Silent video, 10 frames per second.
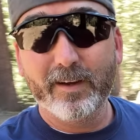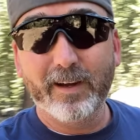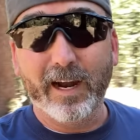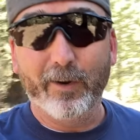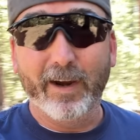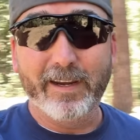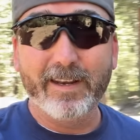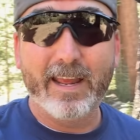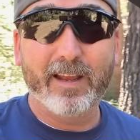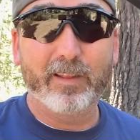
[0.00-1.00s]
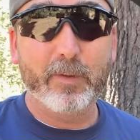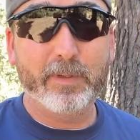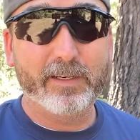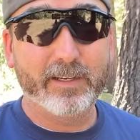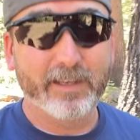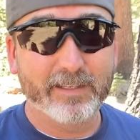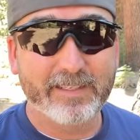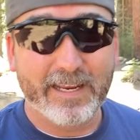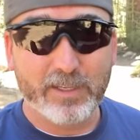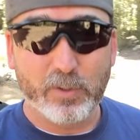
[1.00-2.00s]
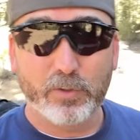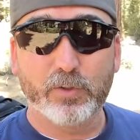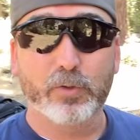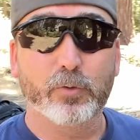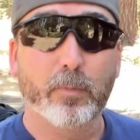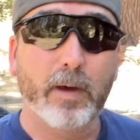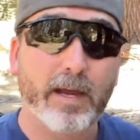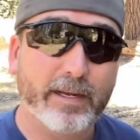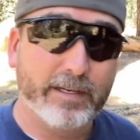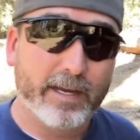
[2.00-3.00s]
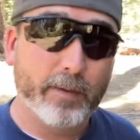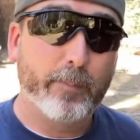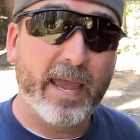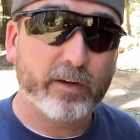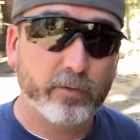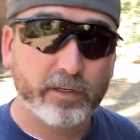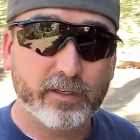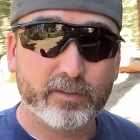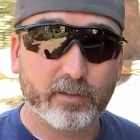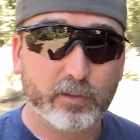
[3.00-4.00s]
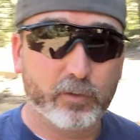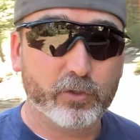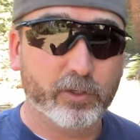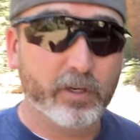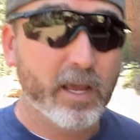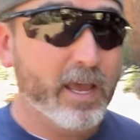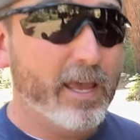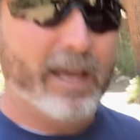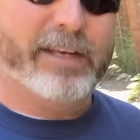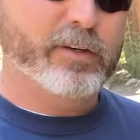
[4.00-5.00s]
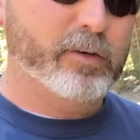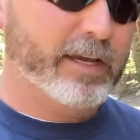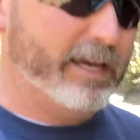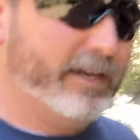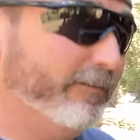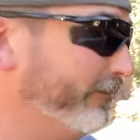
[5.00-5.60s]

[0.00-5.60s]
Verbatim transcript: All right, now let me uh, take you to my uh, battery solution. I don't have